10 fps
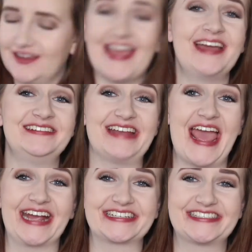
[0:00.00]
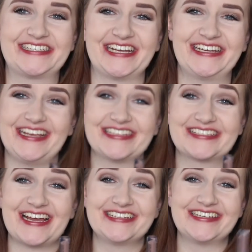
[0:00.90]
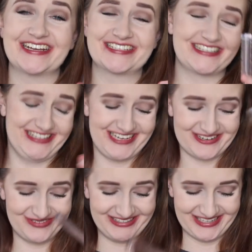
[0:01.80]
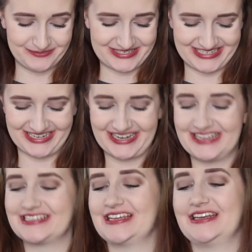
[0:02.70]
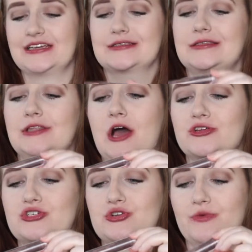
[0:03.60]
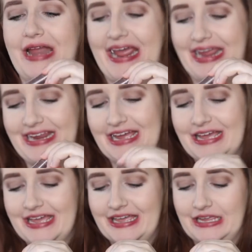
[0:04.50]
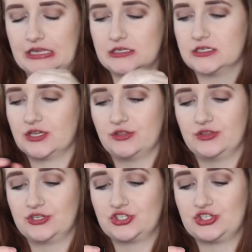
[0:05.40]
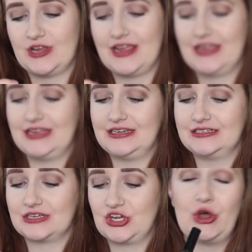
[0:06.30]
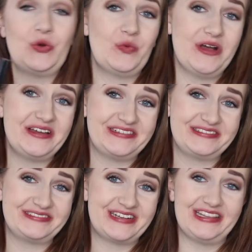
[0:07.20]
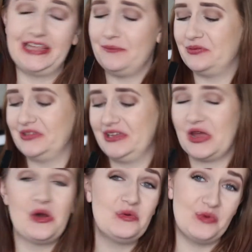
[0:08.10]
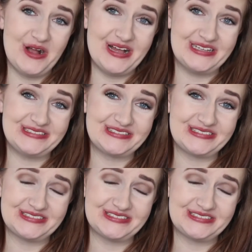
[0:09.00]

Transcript: And next is a NYX liquid lipstick. It's a NYX Lingerie in the shade 01, Liply 01.